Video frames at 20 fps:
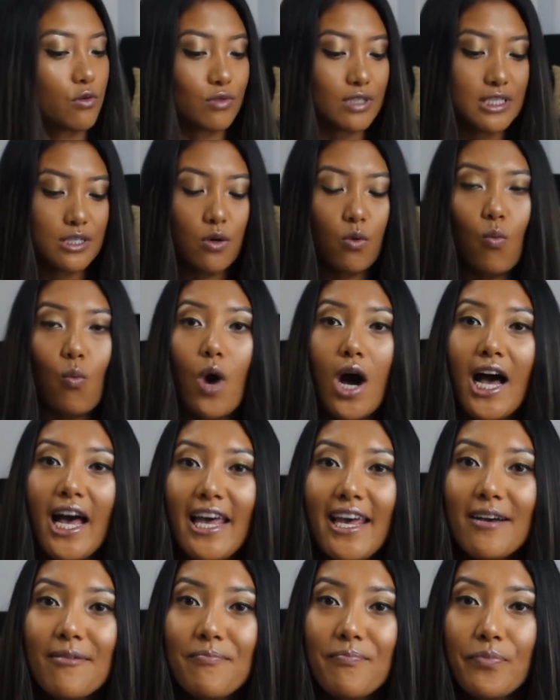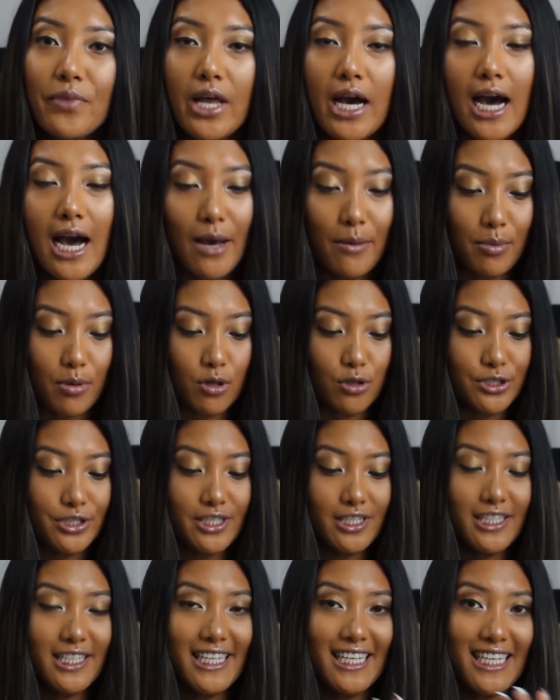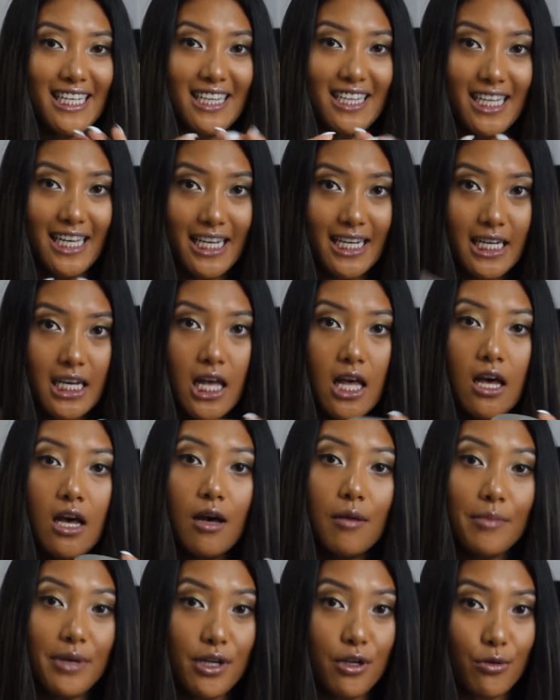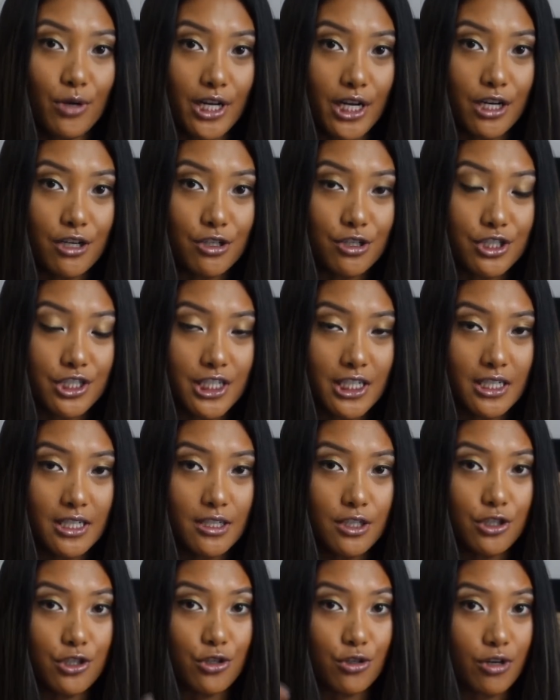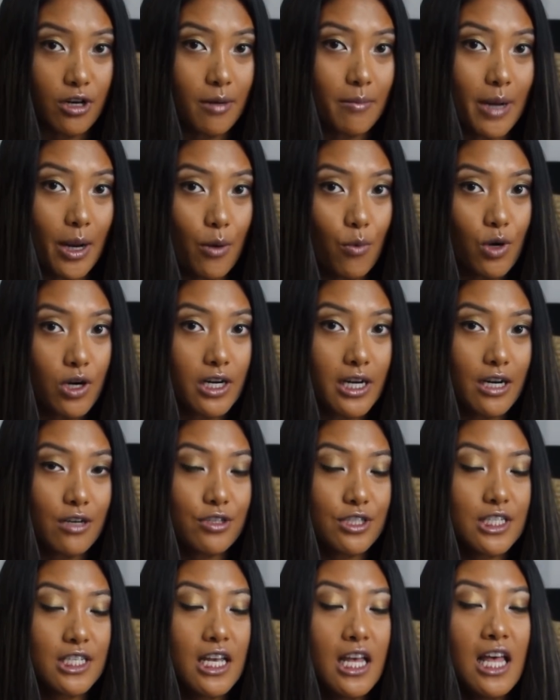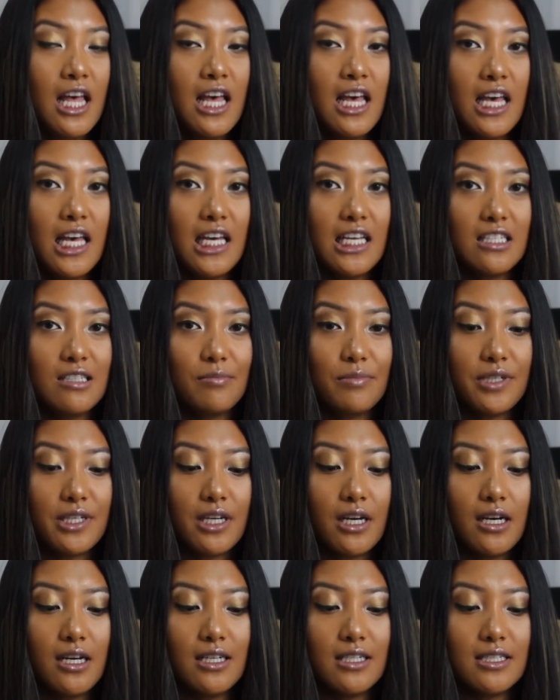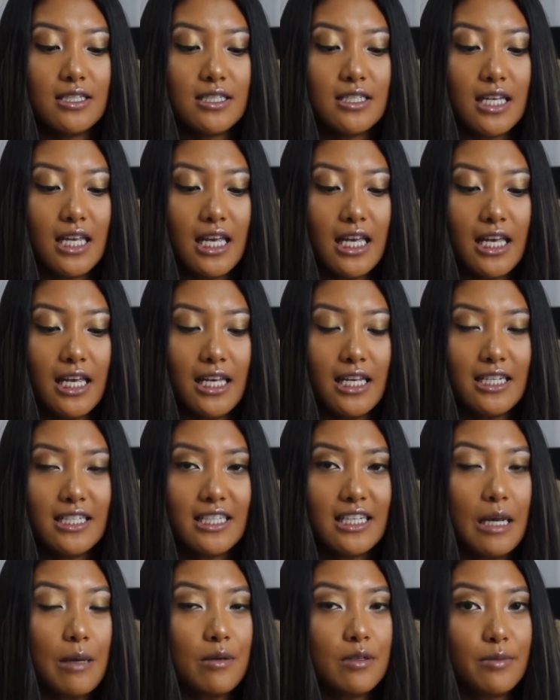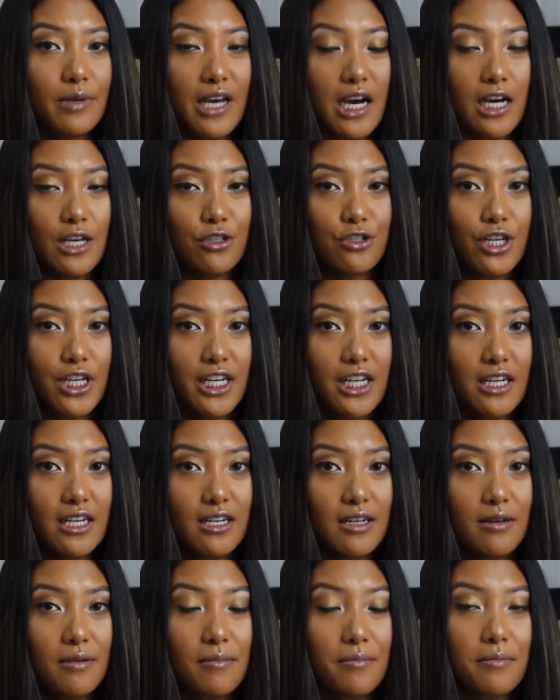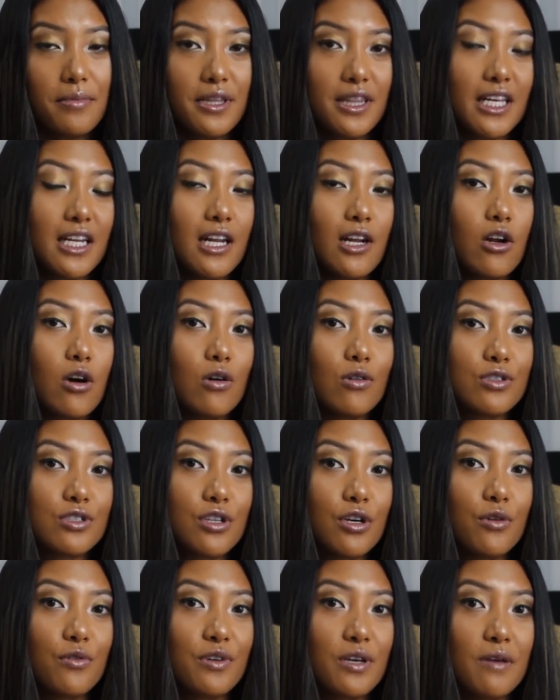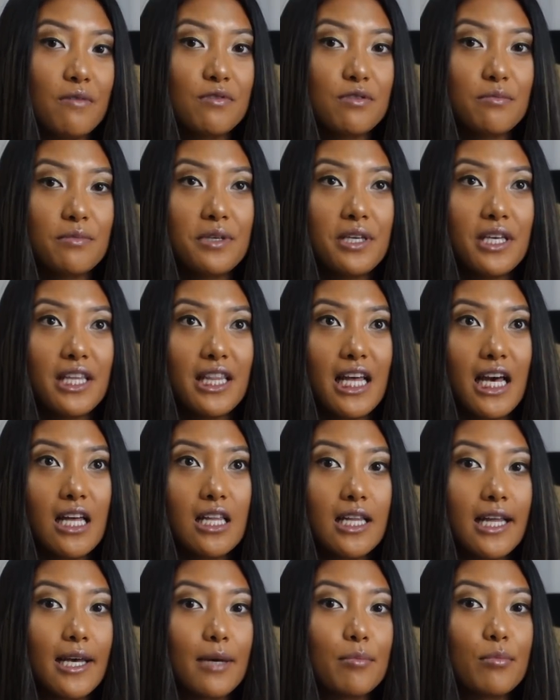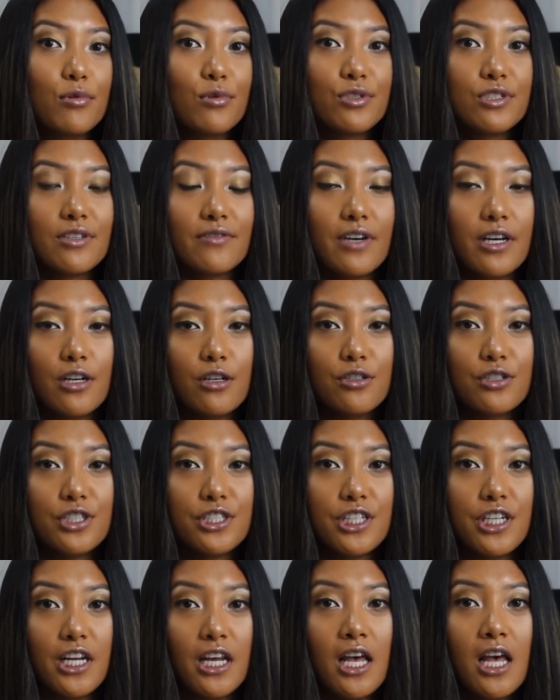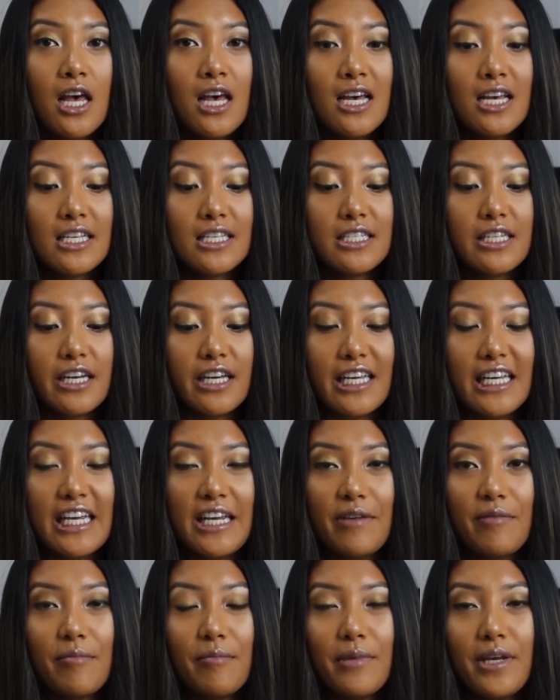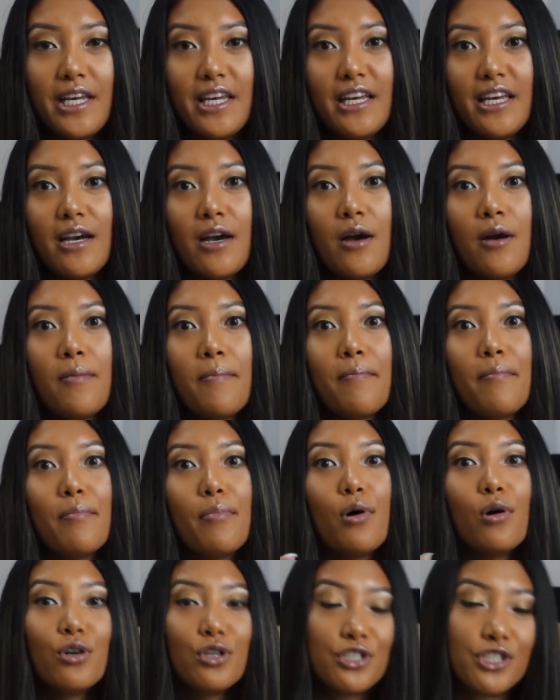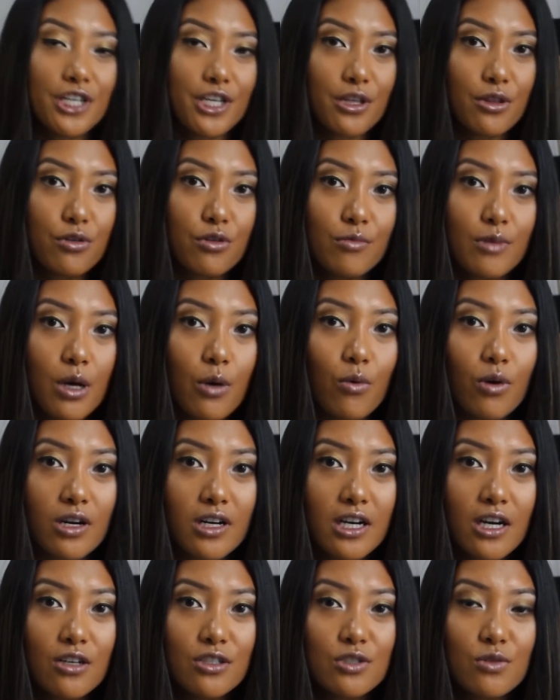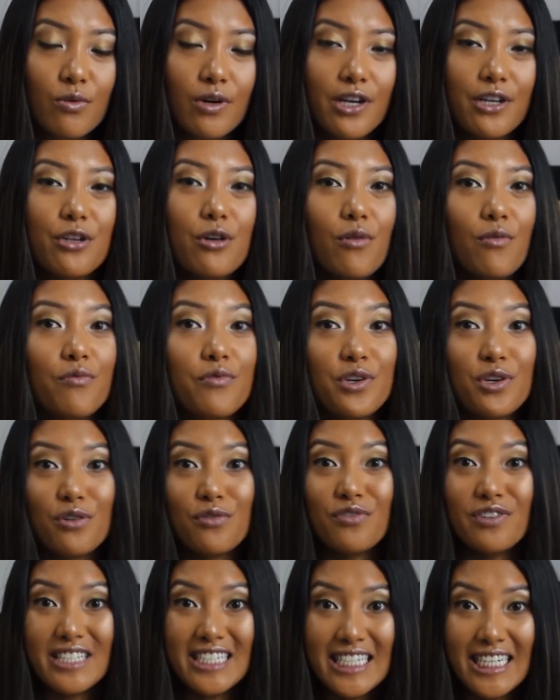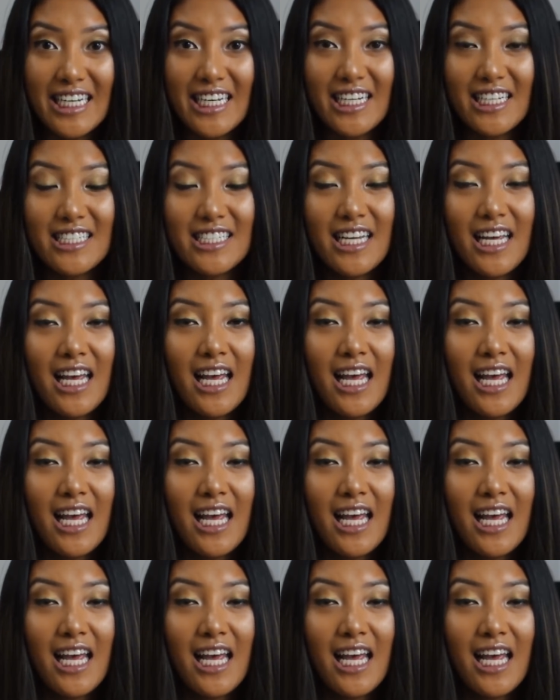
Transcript: reason why I personally like amino and energy during my workouts is because it keeps me hydrated, but then it also gives me that like boost of energy to keep me pushing through my workouts where I don't feel fatigued